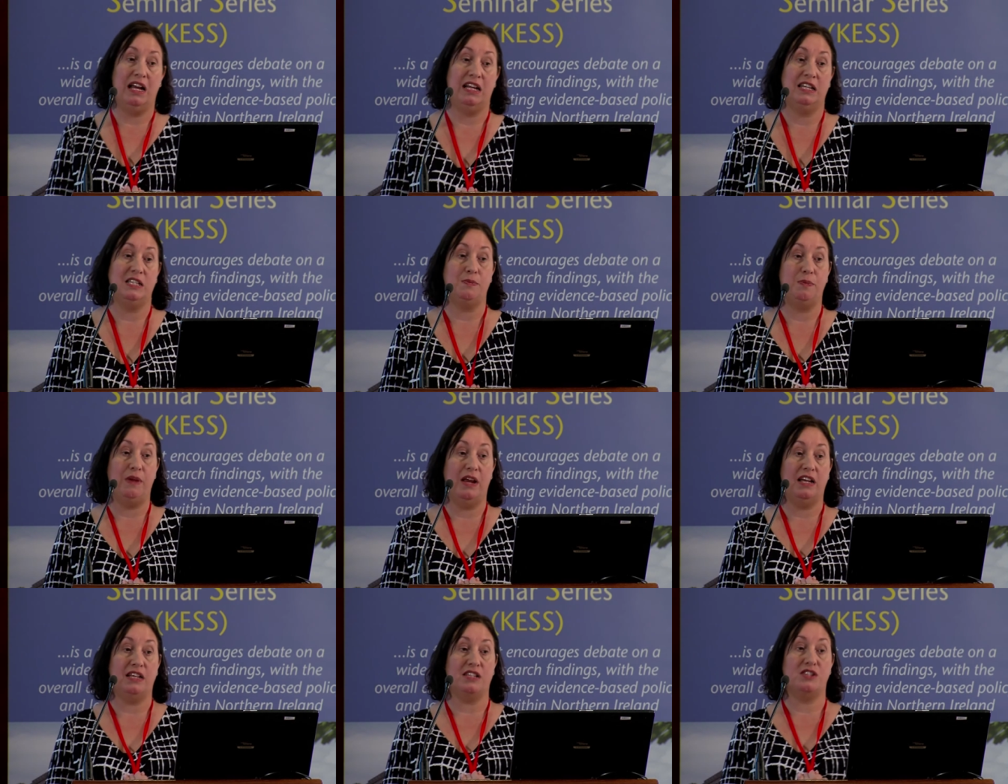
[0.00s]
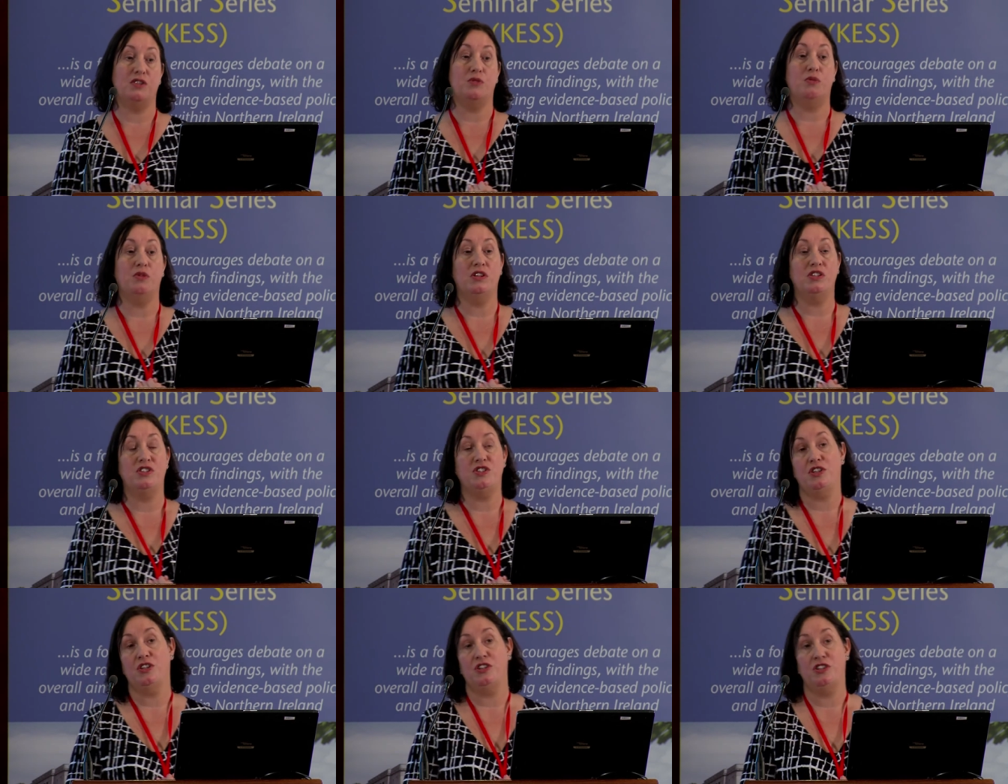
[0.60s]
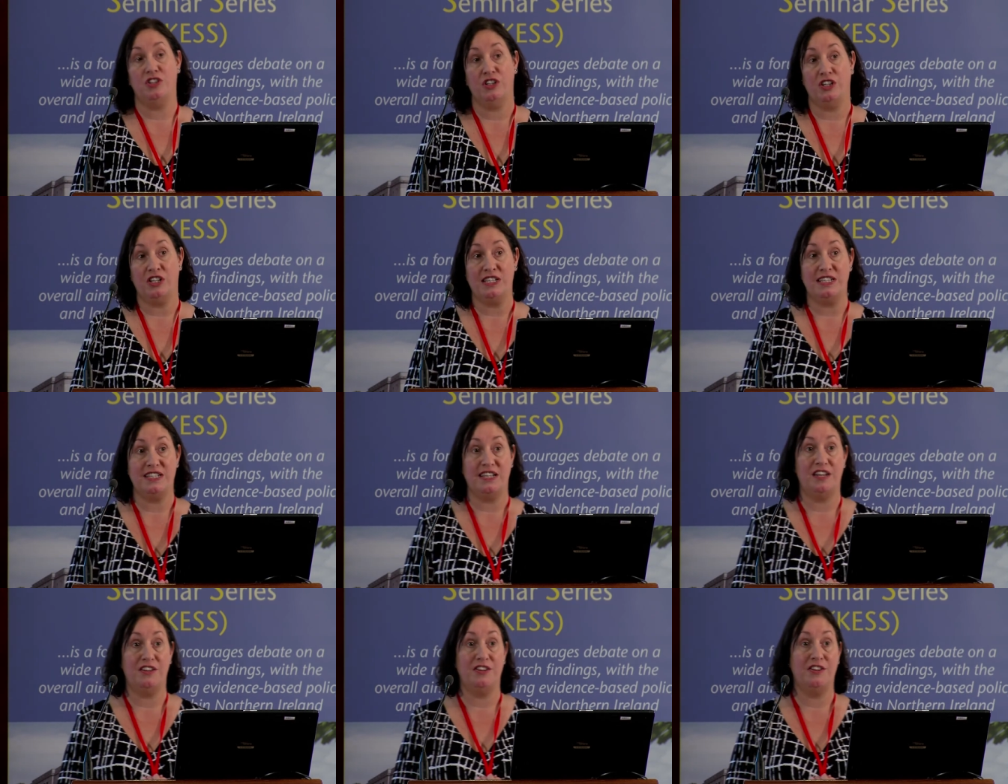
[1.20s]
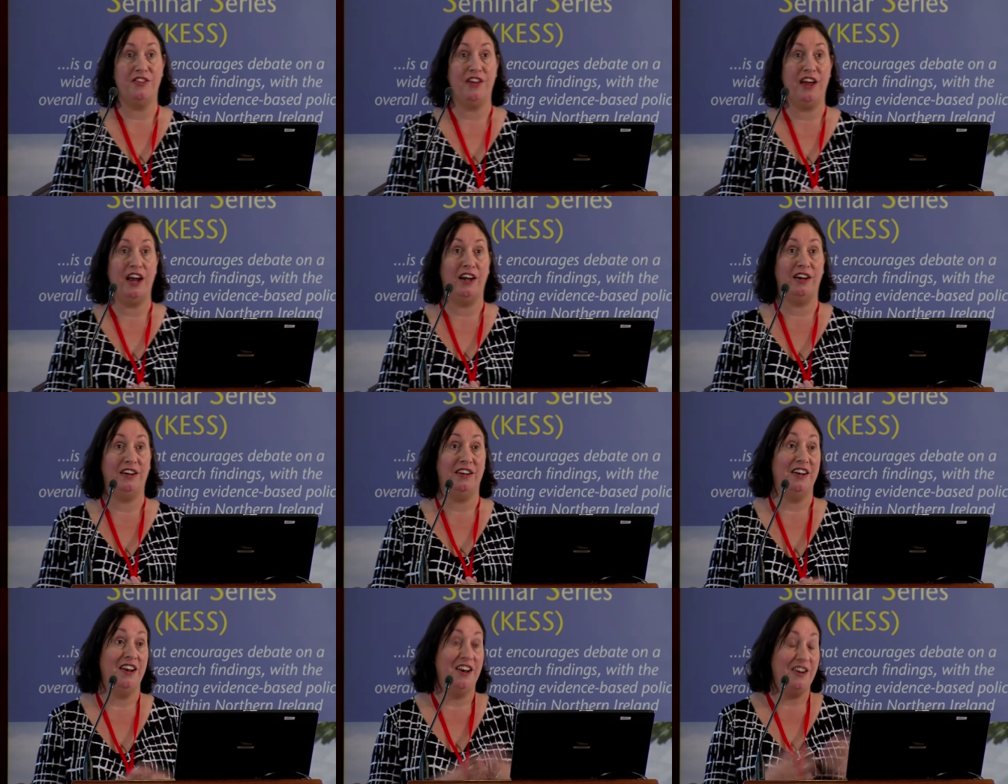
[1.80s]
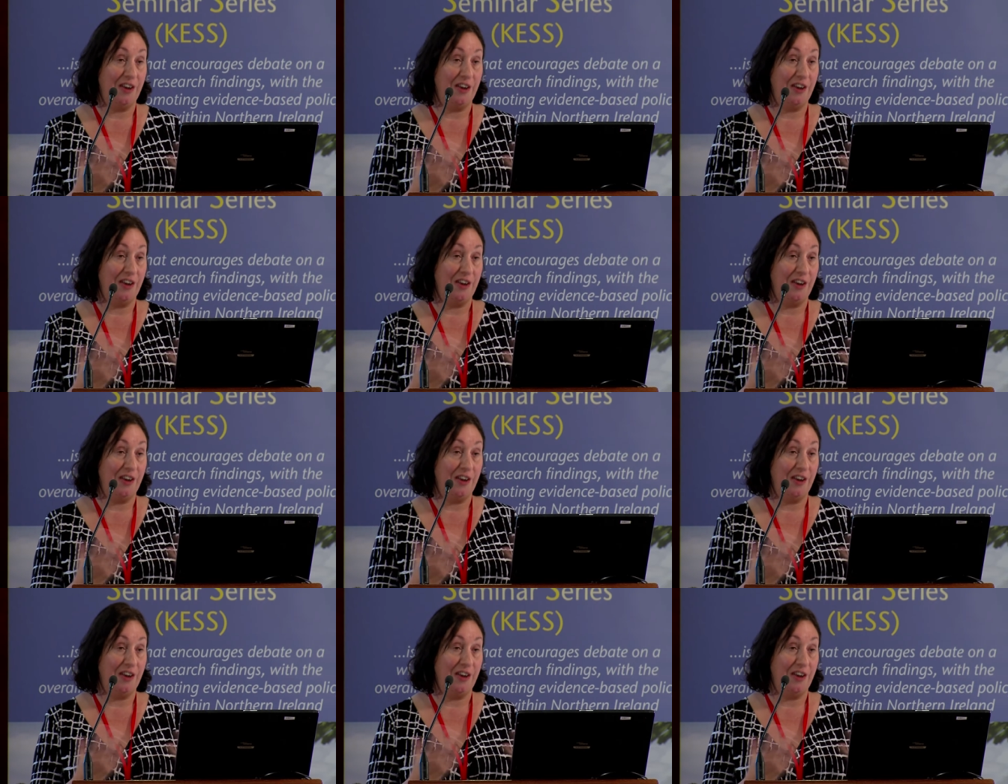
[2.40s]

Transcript: aspects there was to, to consider there.